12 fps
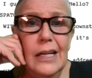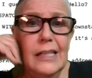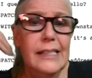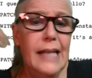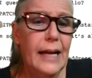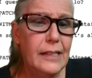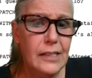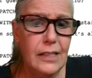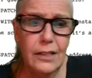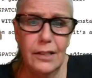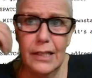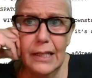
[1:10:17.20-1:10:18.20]
Zach is
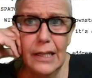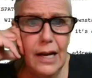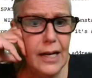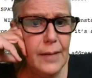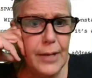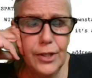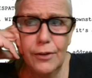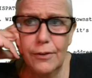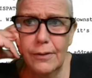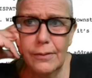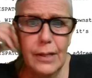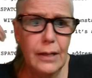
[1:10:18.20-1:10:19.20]
clearly lying about the,
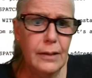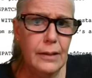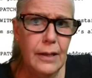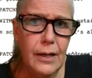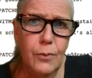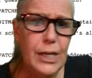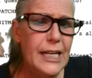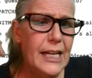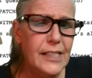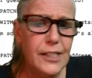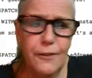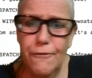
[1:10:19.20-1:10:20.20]
the when he
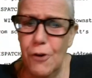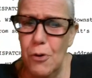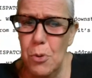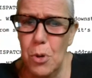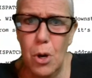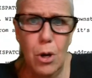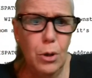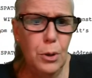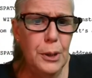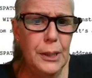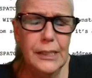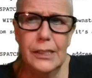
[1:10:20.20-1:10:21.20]
gets the phone call,
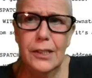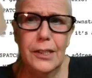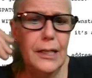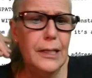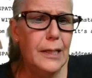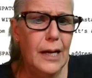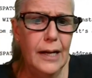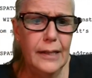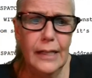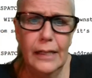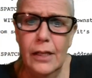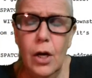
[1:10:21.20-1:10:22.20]
he's clearly lying
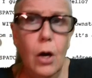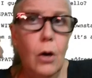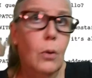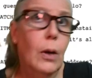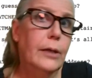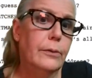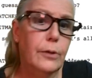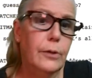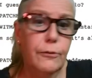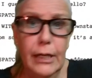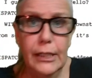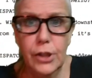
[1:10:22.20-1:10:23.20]
that, oh, I don't know
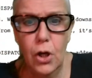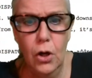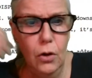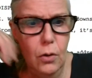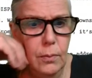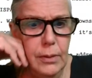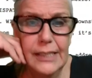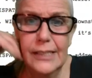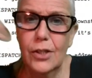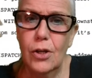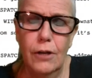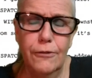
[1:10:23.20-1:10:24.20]
if Greg's home. He
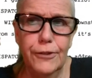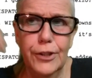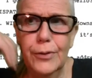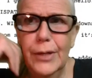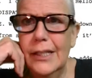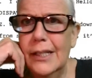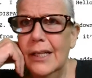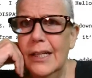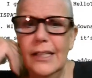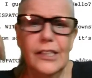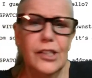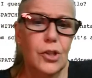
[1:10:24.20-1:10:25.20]
doesn't call for Greg.
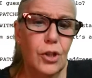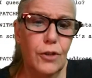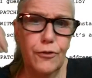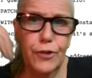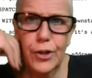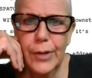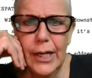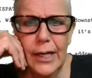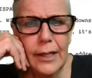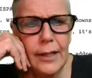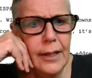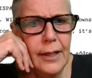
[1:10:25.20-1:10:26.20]
He doesn't look for
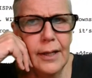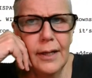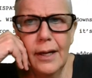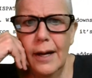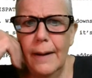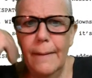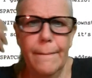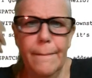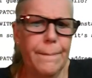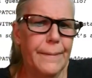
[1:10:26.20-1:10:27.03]
Greg. Um,